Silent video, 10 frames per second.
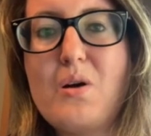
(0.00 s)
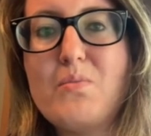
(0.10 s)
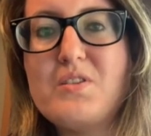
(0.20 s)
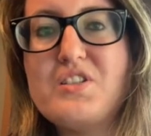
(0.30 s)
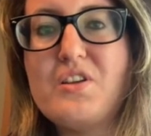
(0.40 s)

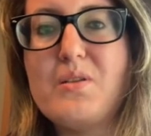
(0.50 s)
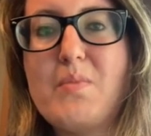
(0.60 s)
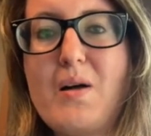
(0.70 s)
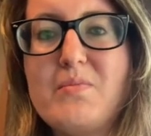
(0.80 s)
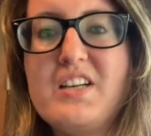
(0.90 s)
open to the
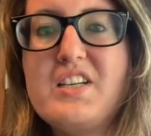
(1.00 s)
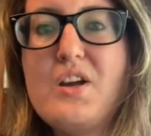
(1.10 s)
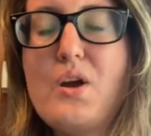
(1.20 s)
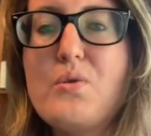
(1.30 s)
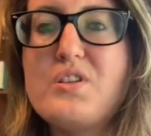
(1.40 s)
public,
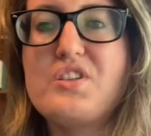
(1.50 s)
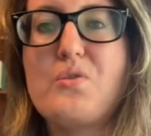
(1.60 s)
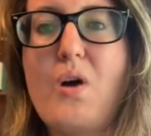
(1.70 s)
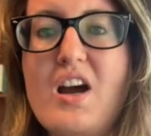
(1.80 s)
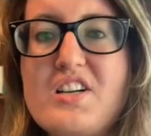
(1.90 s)
which
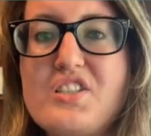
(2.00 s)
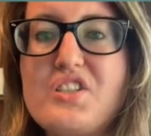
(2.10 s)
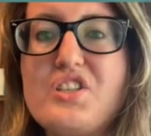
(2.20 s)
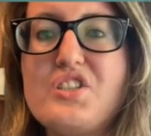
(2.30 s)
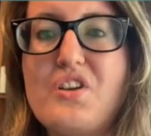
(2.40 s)
acquires,
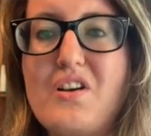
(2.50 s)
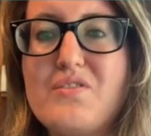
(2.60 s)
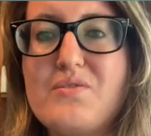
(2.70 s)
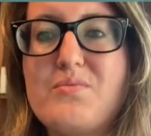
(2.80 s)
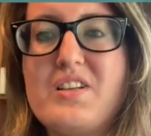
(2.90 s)

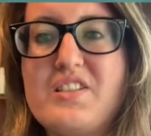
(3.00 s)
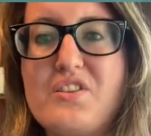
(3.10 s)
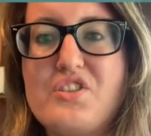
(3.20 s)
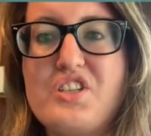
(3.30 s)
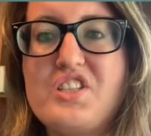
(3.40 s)
conserves,
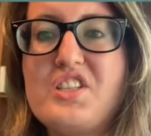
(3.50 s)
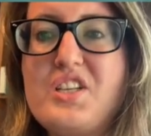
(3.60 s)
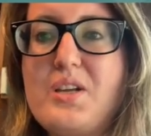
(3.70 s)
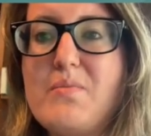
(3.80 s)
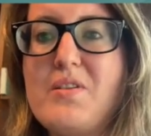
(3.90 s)
researches,
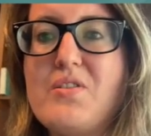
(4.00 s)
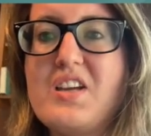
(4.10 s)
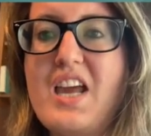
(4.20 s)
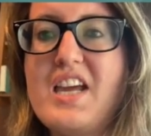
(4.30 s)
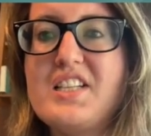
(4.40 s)

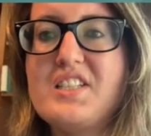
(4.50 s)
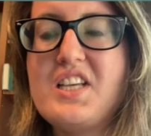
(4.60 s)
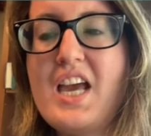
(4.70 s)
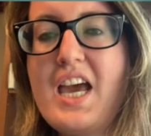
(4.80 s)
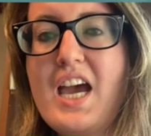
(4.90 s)
communicates,
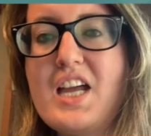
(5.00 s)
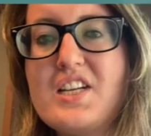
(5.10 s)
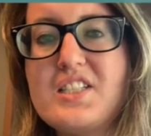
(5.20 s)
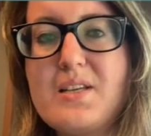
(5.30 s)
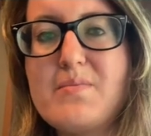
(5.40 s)
and
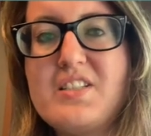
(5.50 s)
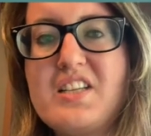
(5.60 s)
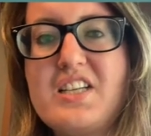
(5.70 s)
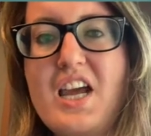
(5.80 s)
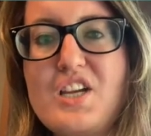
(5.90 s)
exhibits
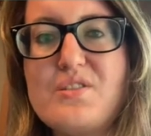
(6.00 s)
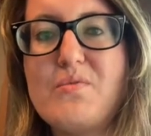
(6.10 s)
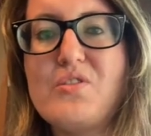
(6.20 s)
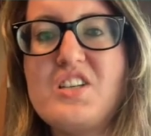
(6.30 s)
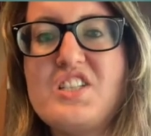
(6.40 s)
the
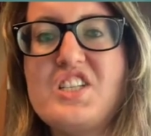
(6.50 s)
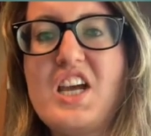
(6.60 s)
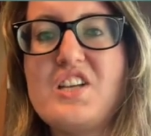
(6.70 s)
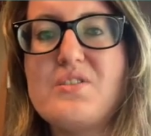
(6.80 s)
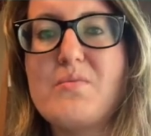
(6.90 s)
tangible and
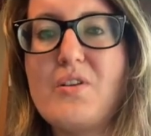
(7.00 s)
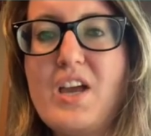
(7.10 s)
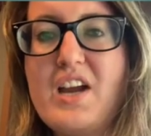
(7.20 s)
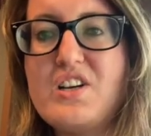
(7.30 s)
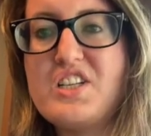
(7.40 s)
intangible
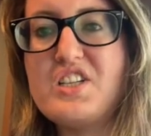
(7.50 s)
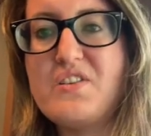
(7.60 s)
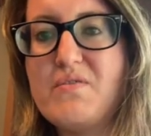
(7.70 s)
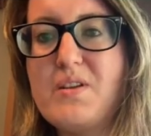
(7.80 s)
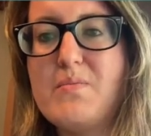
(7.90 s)
heritage
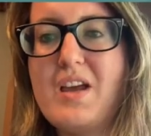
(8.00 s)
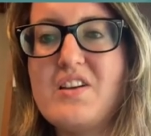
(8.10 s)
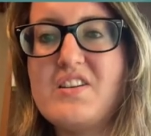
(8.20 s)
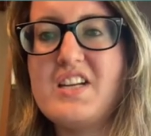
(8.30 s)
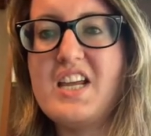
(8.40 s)
of
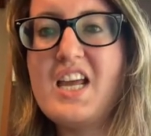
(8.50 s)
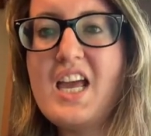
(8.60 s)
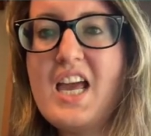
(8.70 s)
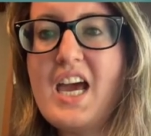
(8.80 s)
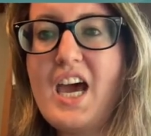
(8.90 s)
humanity
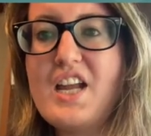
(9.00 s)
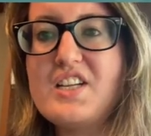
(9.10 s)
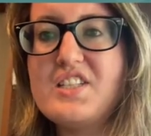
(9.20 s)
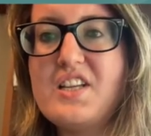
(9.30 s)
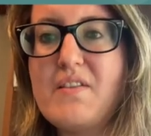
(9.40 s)
and
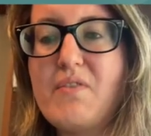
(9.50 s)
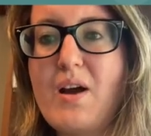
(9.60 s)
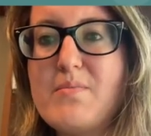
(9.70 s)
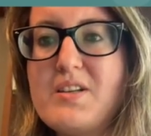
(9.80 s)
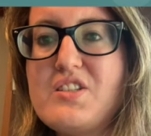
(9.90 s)
its
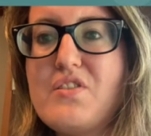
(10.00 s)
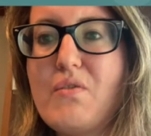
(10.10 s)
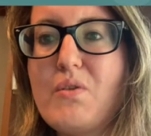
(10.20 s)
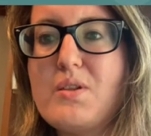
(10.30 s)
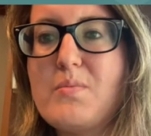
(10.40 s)
environment
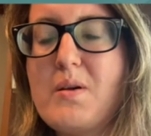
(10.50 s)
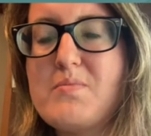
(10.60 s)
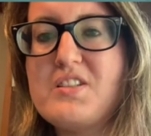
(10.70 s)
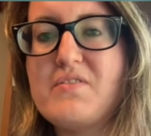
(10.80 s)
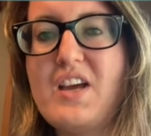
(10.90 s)
for the
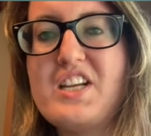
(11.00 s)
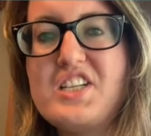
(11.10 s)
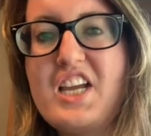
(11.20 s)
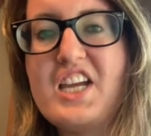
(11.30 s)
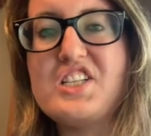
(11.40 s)
purpose of
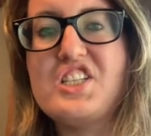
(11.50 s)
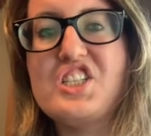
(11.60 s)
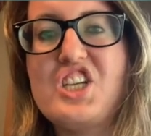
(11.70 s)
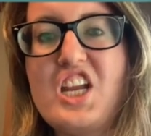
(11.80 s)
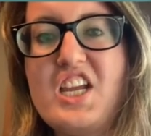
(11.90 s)
education,
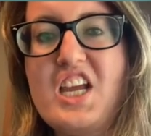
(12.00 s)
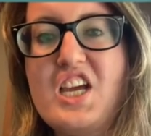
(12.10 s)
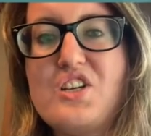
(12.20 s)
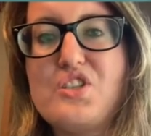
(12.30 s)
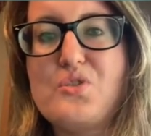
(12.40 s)
study,
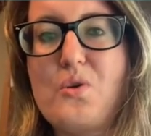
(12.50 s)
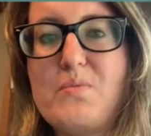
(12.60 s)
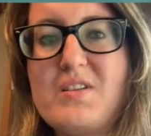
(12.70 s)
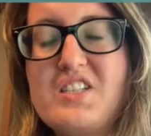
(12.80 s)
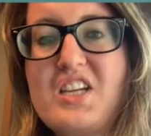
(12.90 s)
and
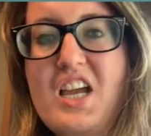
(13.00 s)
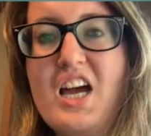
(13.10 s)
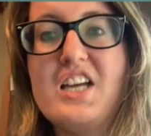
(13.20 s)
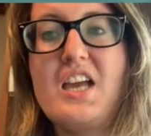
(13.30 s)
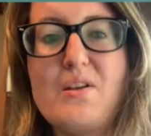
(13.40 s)
enjoyment.
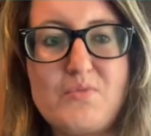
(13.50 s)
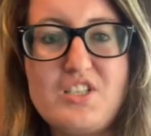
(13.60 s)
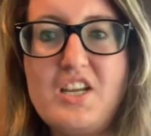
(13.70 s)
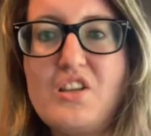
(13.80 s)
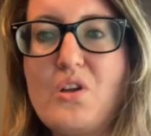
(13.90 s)
Again, we're
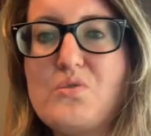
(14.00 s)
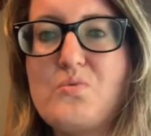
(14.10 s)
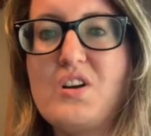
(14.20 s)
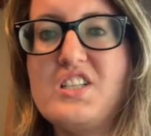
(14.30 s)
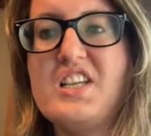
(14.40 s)
seeing those
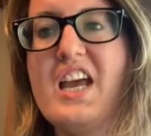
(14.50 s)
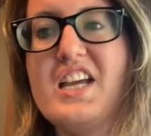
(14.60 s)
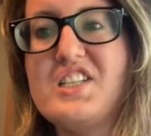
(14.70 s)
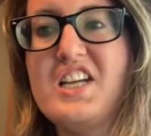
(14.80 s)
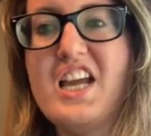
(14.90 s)
words,
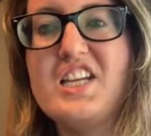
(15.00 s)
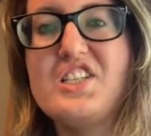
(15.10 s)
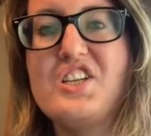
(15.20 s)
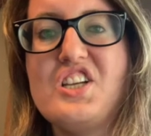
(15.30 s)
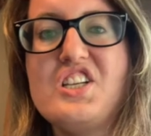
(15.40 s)

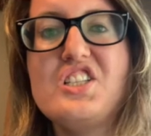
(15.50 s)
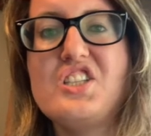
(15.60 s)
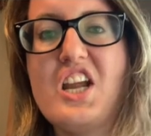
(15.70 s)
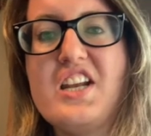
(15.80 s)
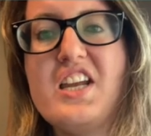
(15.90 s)
education,
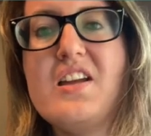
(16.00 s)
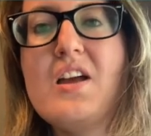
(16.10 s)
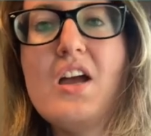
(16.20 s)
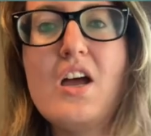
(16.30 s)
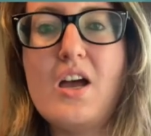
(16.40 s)
study,
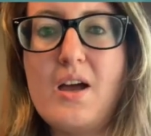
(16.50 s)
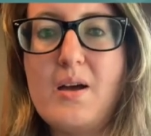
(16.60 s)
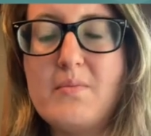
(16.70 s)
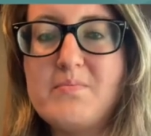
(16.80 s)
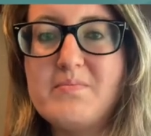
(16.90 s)

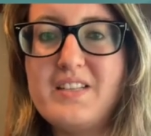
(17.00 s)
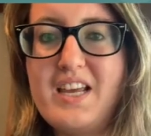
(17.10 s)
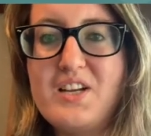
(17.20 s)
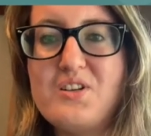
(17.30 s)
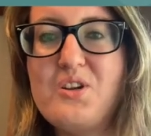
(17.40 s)
and
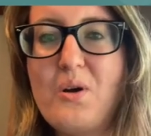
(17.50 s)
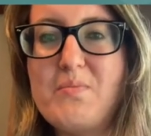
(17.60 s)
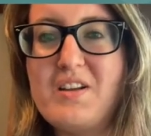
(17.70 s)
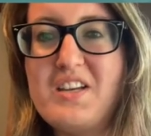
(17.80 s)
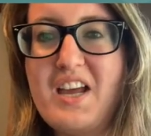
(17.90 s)

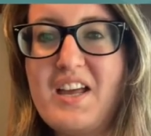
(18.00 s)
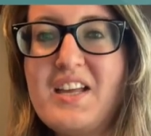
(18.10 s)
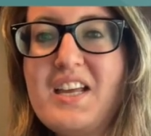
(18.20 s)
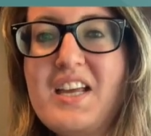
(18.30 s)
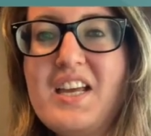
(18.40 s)
enjoyment, yeah.
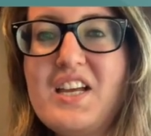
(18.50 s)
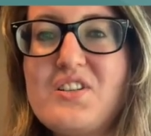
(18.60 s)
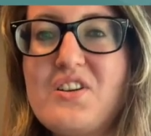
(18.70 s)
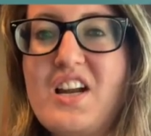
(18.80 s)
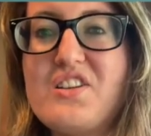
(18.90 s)

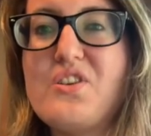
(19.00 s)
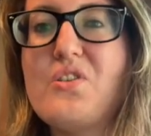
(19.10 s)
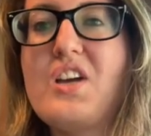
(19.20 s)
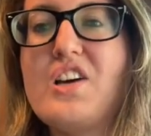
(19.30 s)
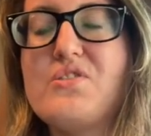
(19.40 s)
International
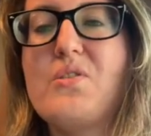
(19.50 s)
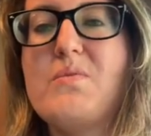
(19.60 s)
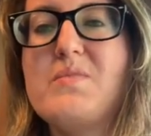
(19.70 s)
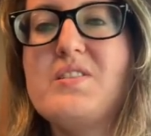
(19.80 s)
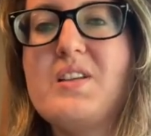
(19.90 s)
Council of
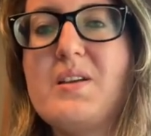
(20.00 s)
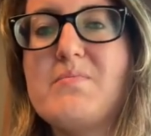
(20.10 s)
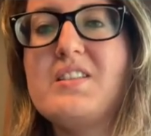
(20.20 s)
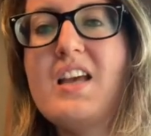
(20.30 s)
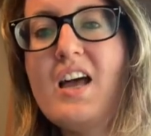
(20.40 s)
Museums.